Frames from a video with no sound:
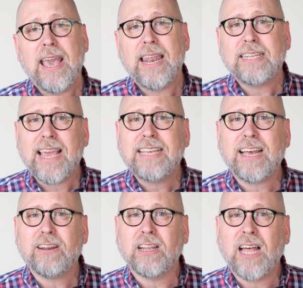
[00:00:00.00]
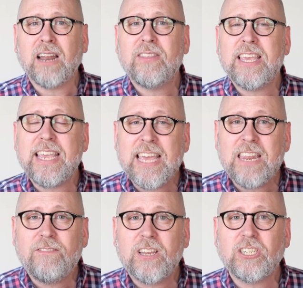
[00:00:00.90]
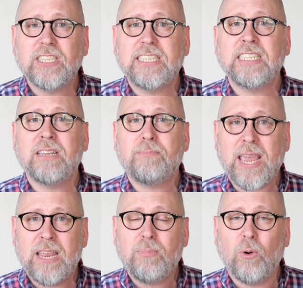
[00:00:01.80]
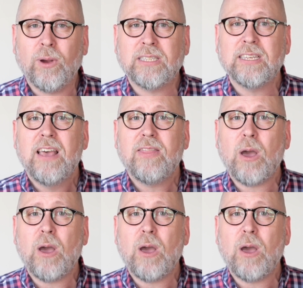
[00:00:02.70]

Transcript: and it takes out a lot of the inefficiencies and pain points